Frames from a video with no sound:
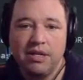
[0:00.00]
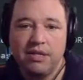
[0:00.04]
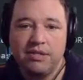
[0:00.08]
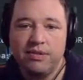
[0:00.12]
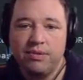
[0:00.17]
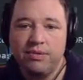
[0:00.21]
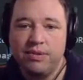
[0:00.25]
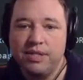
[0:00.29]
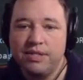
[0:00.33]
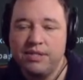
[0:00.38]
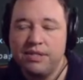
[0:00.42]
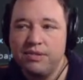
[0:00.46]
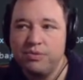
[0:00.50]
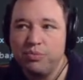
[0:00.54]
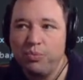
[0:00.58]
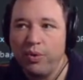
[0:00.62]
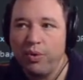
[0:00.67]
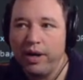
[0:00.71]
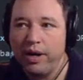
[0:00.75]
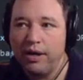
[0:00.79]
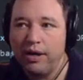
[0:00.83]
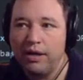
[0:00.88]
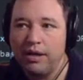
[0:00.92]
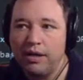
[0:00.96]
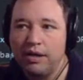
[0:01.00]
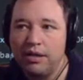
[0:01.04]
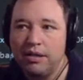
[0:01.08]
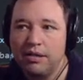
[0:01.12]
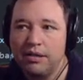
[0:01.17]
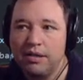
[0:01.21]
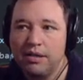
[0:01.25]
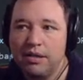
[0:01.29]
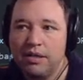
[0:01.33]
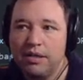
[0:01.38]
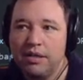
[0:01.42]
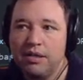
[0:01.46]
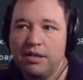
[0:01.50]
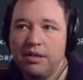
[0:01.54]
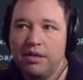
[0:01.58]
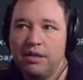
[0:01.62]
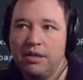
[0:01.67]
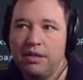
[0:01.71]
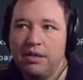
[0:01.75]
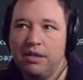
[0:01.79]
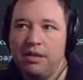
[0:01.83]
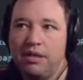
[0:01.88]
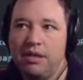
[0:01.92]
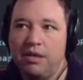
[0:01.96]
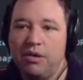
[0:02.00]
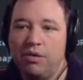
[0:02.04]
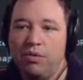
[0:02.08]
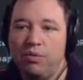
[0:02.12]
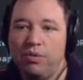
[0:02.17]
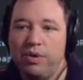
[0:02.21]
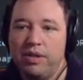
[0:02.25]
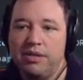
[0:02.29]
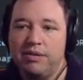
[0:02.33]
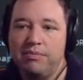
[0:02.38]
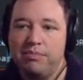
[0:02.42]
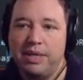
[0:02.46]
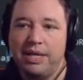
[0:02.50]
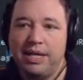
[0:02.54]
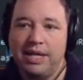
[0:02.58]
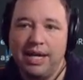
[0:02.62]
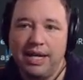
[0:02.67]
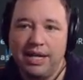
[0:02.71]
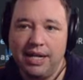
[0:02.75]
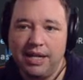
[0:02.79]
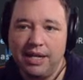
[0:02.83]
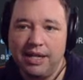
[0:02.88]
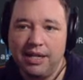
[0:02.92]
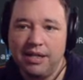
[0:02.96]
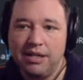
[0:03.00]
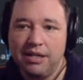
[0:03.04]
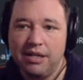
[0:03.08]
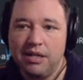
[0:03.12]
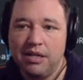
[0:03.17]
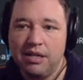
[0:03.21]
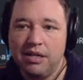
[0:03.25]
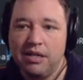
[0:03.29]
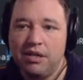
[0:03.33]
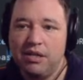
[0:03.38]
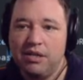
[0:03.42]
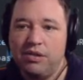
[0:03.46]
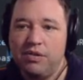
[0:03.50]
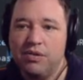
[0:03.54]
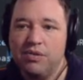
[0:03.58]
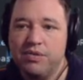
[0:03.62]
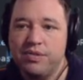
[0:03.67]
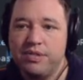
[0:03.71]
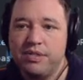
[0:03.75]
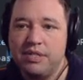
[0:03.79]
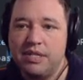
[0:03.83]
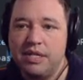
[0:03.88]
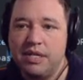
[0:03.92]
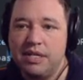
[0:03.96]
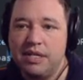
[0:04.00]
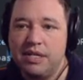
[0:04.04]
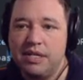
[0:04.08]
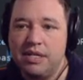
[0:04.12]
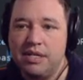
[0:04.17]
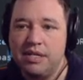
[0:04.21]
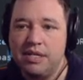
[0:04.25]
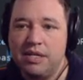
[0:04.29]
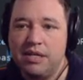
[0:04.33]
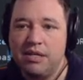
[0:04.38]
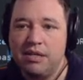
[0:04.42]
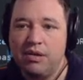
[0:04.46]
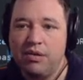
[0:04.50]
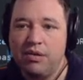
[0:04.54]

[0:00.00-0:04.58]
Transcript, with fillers: So this is where, you know, in the beginning, you'll see